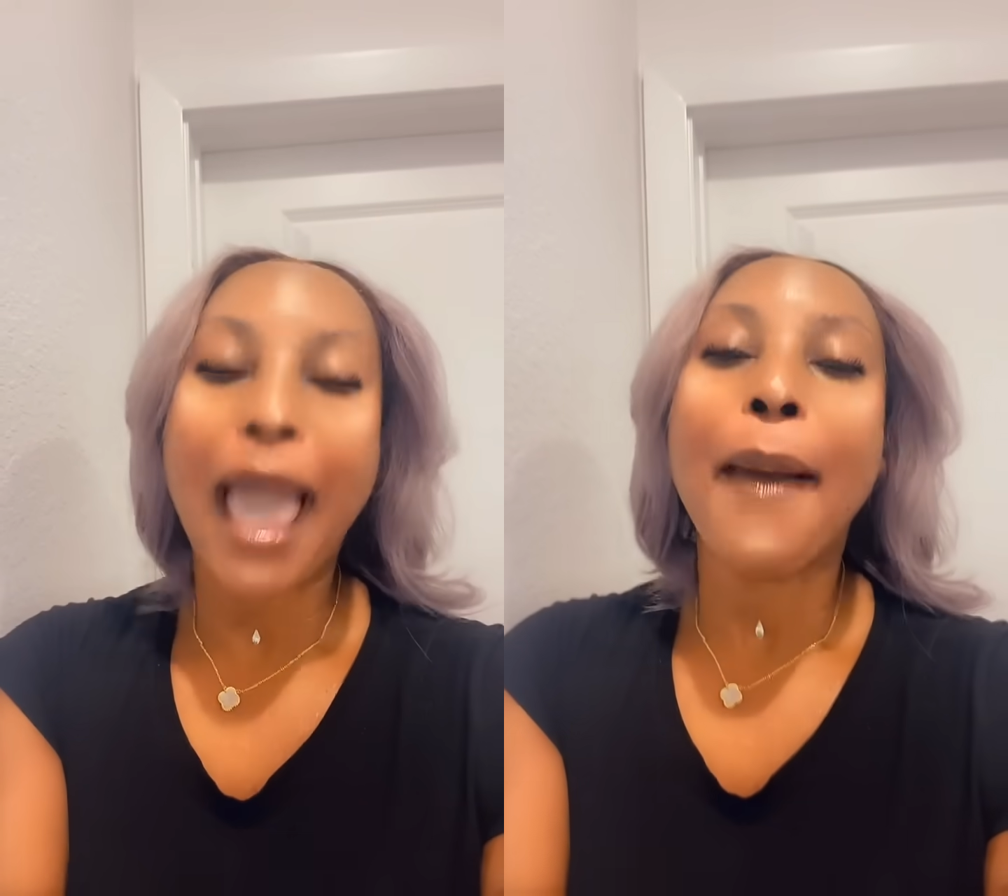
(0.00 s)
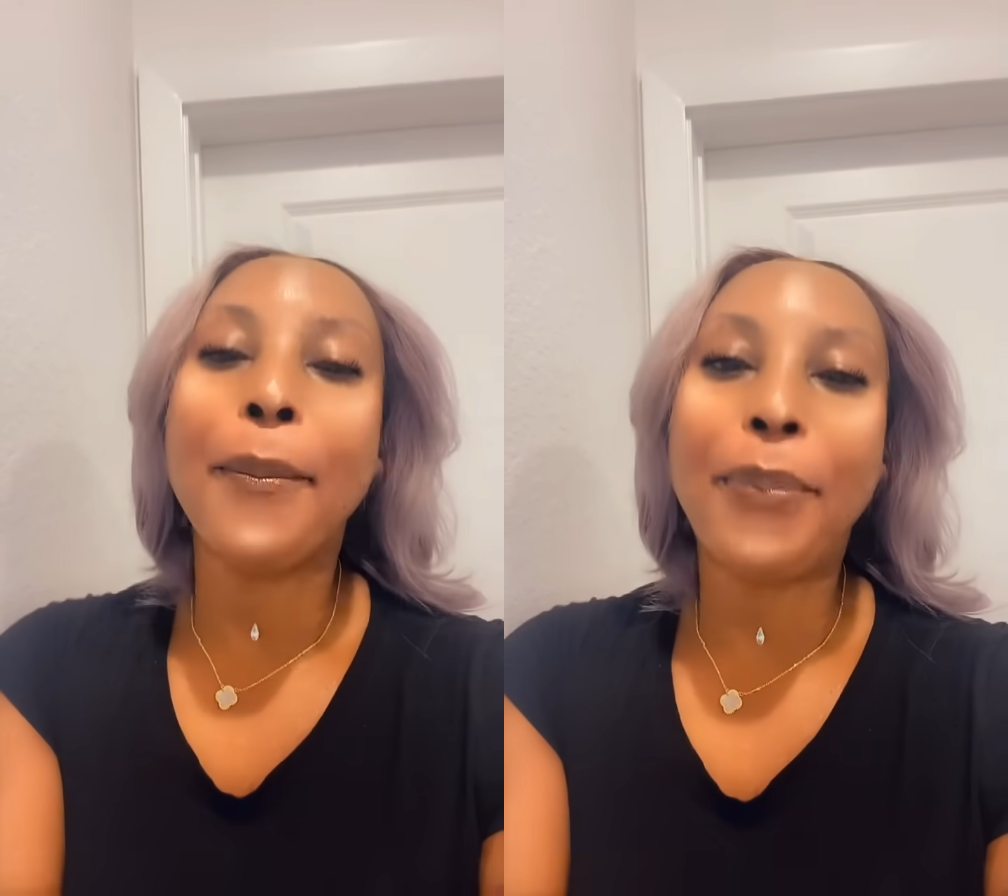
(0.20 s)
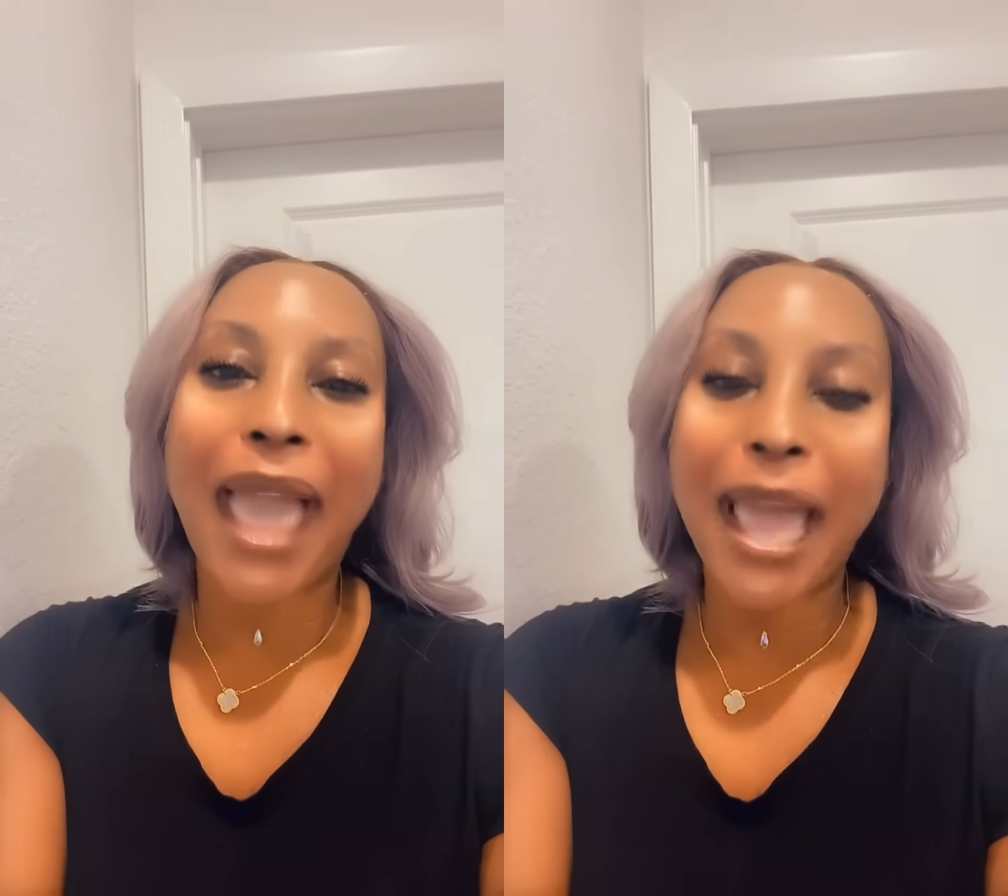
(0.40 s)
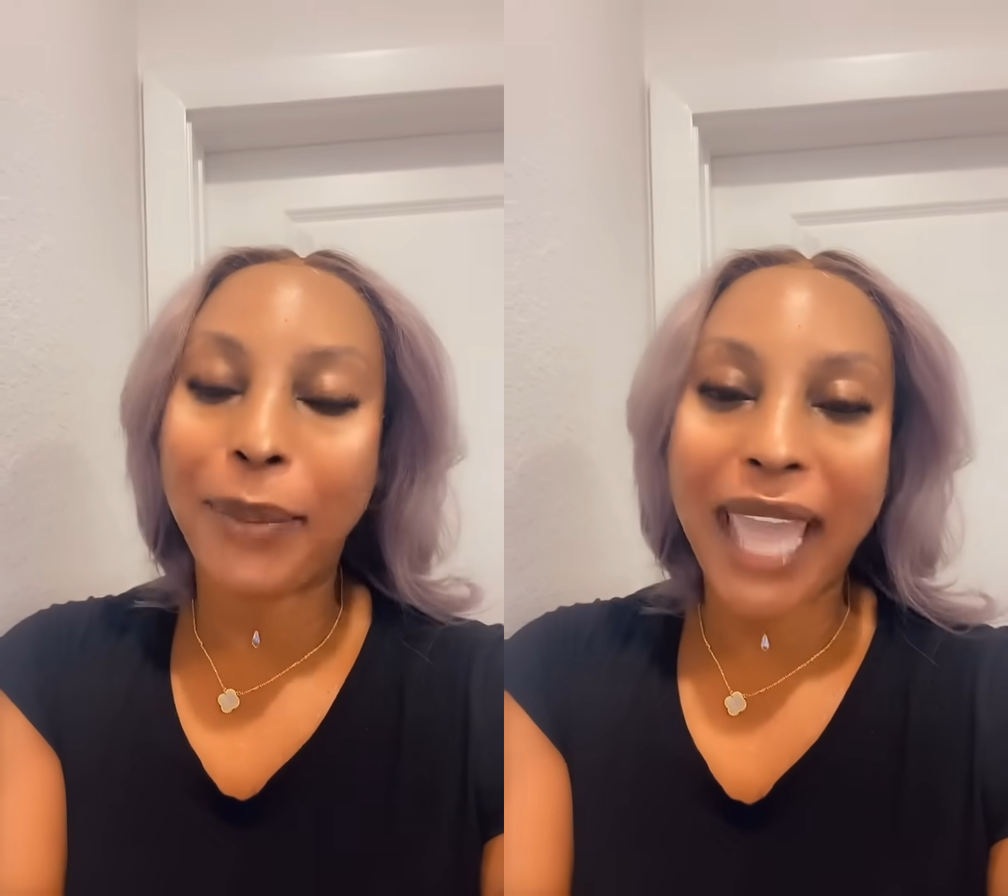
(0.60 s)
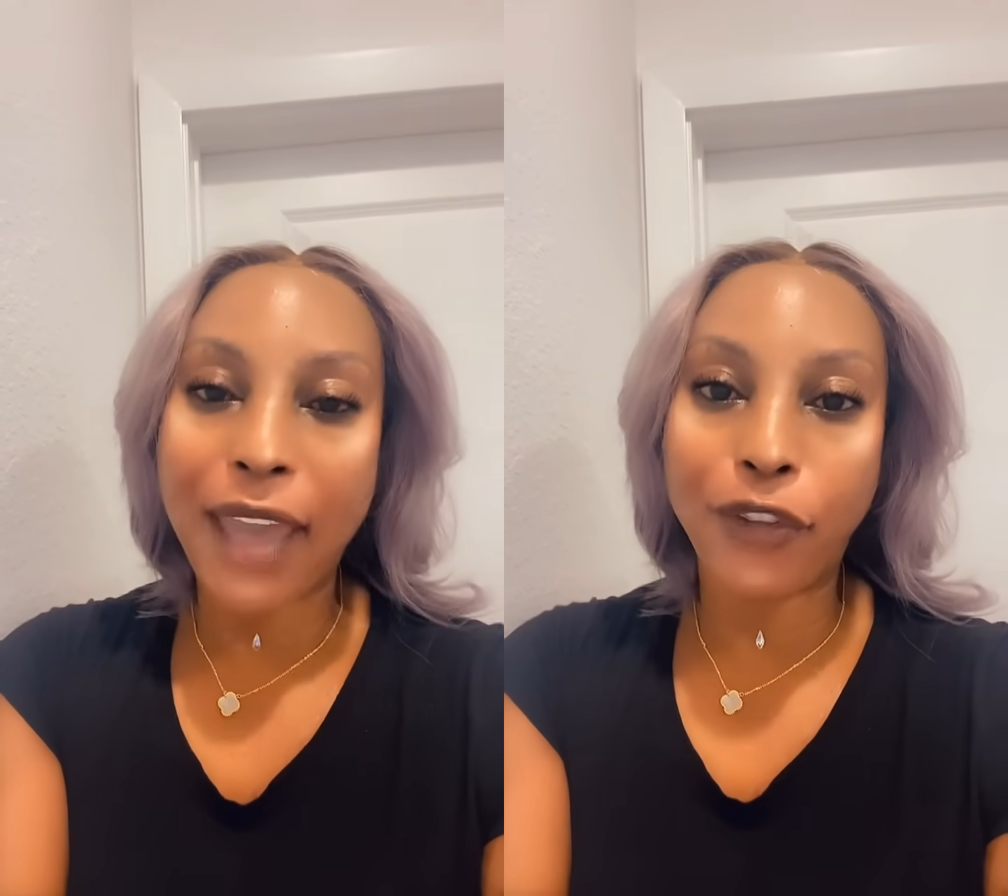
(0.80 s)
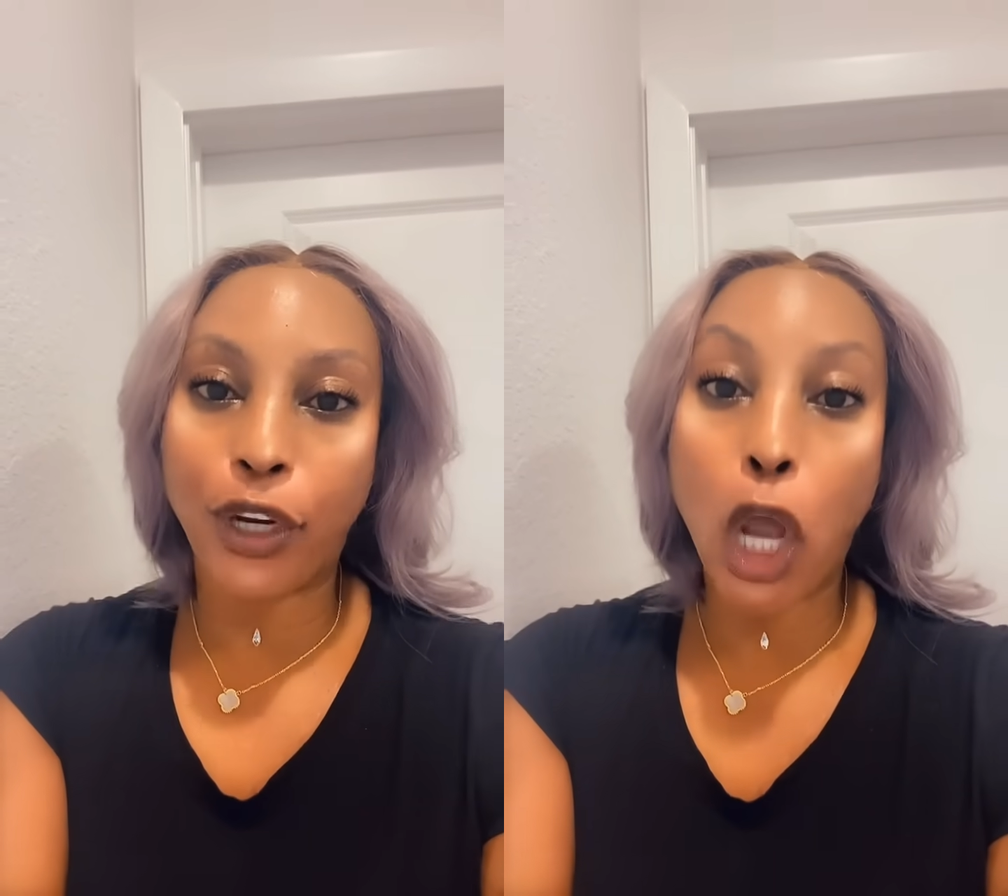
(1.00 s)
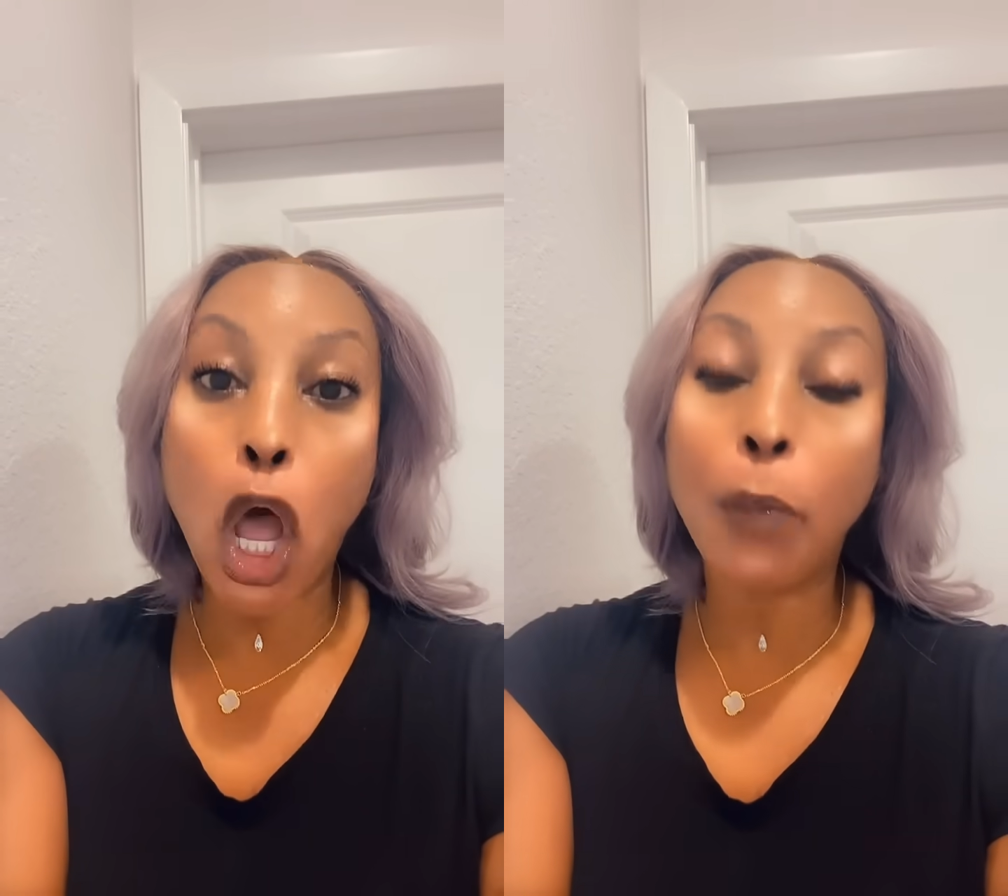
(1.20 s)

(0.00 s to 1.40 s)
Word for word: bad behavior and all,